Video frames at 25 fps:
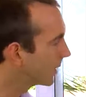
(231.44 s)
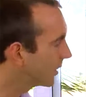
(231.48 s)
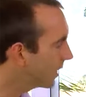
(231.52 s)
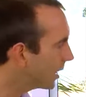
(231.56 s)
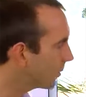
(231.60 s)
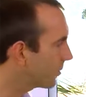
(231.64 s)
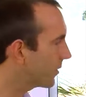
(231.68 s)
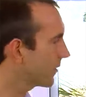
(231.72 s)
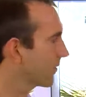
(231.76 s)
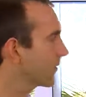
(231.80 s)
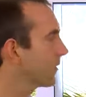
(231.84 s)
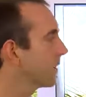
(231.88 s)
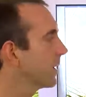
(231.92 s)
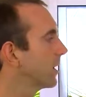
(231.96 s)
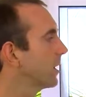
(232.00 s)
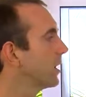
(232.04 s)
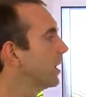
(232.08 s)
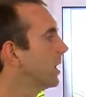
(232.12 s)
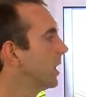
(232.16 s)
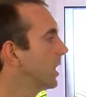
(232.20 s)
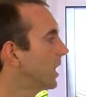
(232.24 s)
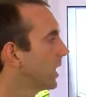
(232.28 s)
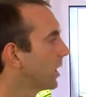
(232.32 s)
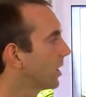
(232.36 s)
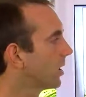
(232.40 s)
Number 3,
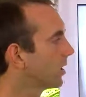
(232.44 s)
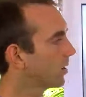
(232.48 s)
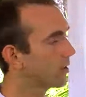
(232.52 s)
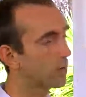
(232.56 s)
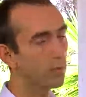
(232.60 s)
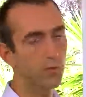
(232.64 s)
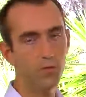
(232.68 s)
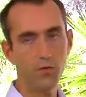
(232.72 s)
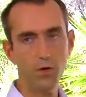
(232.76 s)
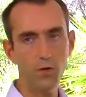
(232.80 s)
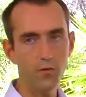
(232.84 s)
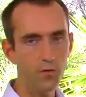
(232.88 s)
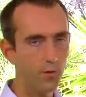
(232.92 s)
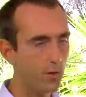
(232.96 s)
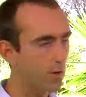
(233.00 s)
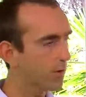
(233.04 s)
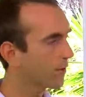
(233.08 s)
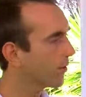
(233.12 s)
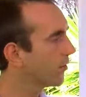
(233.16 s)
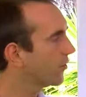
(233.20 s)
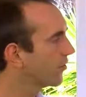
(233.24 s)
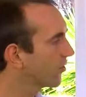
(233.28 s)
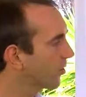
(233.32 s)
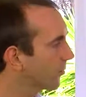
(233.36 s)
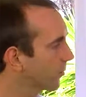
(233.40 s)
so far
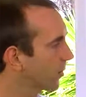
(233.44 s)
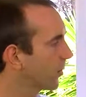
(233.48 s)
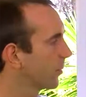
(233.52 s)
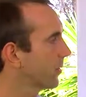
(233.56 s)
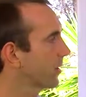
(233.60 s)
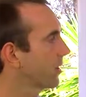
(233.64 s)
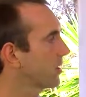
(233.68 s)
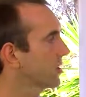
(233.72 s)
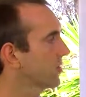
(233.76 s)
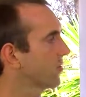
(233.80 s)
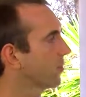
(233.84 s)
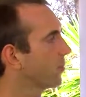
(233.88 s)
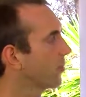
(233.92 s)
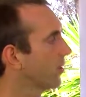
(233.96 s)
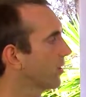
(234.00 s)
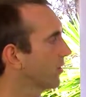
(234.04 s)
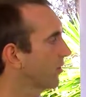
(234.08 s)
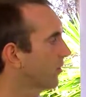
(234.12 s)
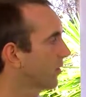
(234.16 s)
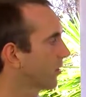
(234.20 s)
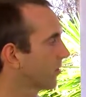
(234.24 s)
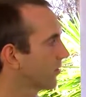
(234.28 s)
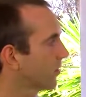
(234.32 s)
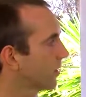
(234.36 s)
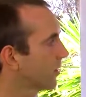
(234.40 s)
those two probably aren't a
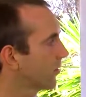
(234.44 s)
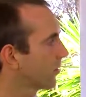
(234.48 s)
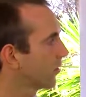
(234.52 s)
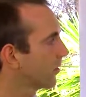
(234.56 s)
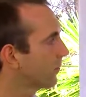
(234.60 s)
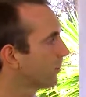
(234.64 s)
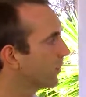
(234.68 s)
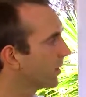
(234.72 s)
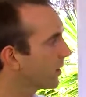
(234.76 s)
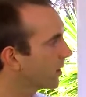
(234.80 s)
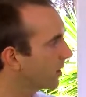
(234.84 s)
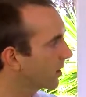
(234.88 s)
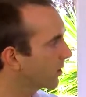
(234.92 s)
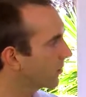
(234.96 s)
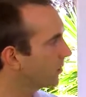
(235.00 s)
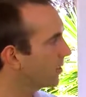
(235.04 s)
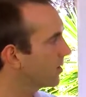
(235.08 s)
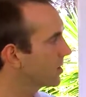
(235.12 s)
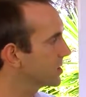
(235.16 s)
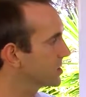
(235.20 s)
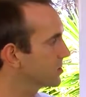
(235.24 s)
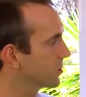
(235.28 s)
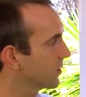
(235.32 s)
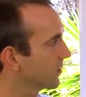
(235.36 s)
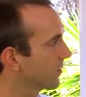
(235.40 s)
surprise to you, right? You've got barley
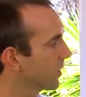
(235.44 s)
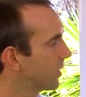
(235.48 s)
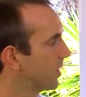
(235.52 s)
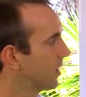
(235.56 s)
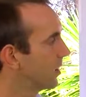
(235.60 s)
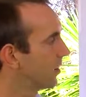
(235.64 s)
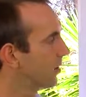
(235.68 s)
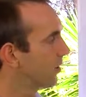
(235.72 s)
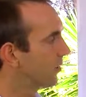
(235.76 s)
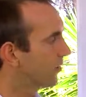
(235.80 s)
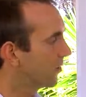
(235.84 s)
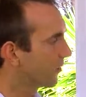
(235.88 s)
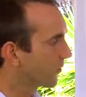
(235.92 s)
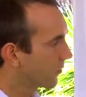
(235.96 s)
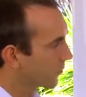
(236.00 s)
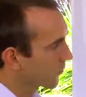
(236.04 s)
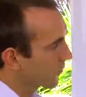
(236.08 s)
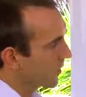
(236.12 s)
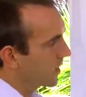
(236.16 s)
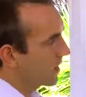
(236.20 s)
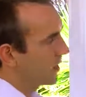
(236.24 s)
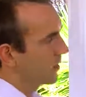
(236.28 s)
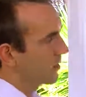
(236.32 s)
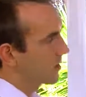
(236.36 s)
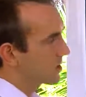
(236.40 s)
grass with lots of
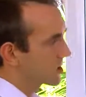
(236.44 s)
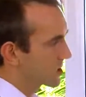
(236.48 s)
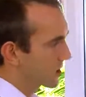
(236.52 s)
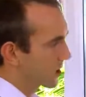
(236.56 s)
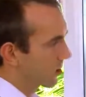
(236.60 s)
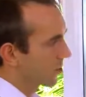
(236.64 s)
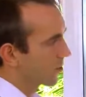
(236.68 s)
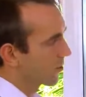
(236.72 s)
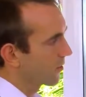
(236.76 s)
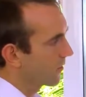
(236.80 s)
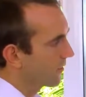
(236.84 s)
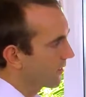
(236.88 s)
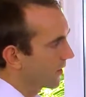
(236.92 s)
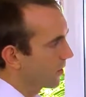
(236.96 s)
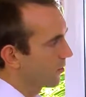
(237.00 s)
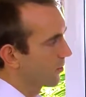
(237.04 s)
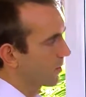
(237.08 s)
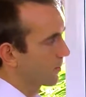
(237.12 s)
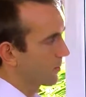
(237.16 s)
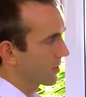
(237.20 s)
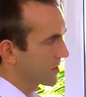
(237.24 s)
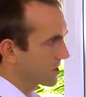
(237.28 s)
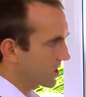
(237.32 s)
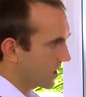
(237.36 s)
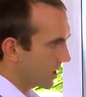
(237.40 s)
greenness, chlorophyll,
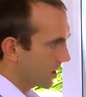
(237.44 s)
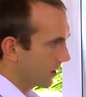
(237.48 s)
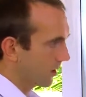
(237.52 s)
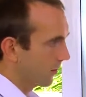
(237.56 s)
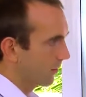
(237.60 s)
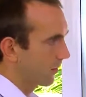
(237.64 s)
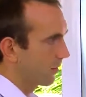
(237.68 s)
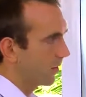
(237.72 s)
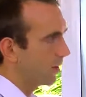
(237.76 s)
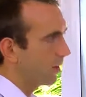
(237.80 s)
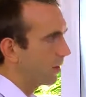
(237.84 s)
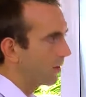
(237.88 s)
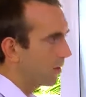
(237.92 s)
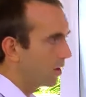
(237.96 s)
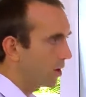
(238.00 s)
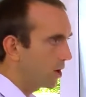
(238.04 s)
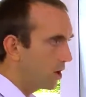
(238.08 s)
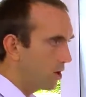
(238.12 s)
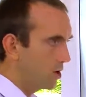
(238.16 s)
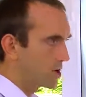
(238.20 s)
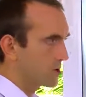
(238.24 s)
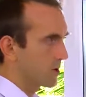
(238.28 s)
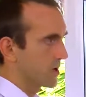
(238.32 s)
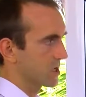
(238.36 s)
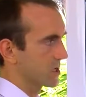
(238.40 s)
and
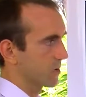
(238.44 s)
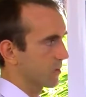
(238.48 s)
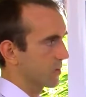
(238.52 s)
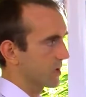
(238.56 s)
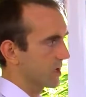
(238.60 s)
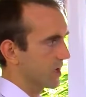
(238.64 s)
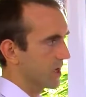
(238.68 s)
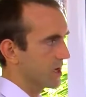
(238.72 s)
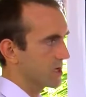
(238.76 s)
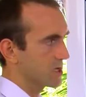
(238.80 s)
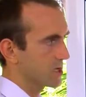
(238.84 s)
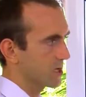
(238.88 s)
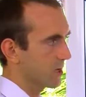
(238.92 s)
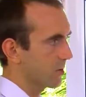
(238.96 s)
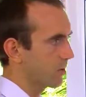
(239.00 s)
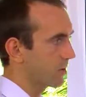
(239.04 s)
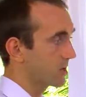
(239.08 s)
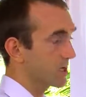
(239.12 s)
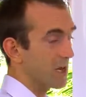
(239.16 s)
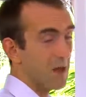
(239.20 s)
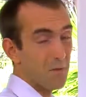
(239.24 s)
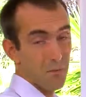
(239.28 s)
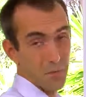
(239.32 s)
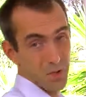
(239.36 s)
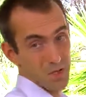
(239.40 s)
huge amounts of potassium,
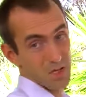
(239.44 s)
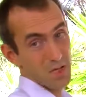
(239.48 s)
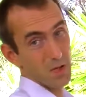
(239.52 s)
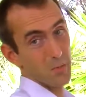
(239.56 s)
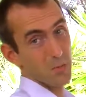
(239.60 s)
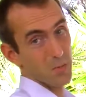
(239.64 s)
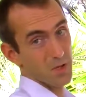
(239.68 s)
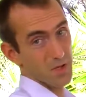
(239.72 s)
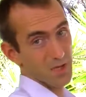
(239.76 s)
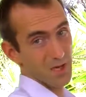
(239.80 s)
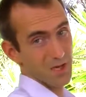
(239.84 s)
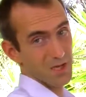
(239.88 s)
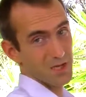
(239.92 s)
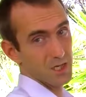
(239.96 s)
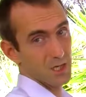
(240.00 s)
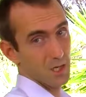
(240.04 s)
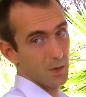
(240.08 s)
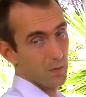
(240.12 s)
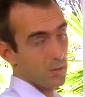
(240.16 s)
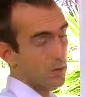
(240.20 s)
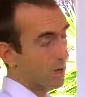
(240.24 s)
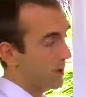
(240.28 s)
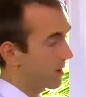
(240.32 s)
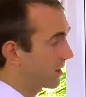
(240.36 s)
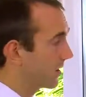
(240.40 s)
10%
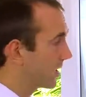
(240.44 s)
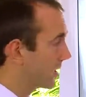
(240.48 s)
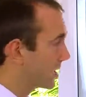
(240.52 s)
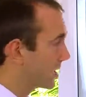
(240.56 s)
potassium in